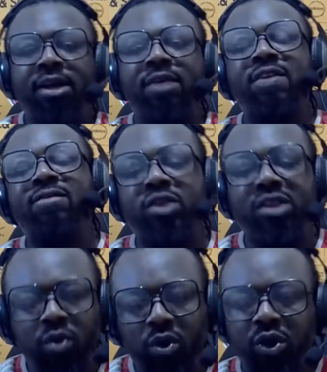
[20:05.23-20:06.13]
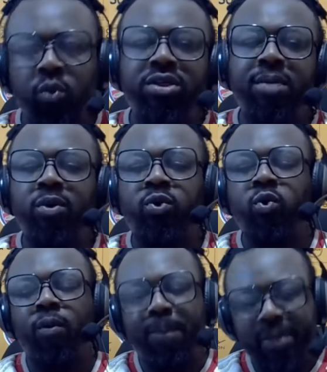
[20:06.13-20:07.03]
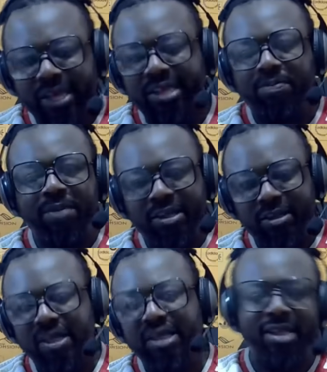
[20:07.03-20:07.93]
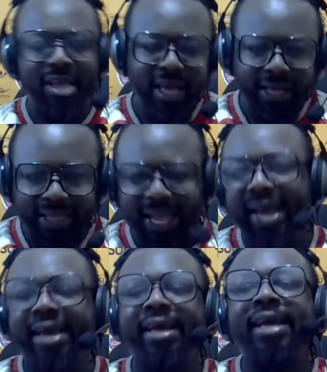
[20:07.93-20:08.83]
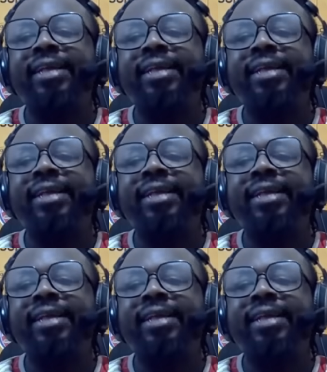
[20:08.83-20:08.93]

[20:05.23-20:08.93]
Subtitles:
If not about TikTok, you they watch them also. Please like.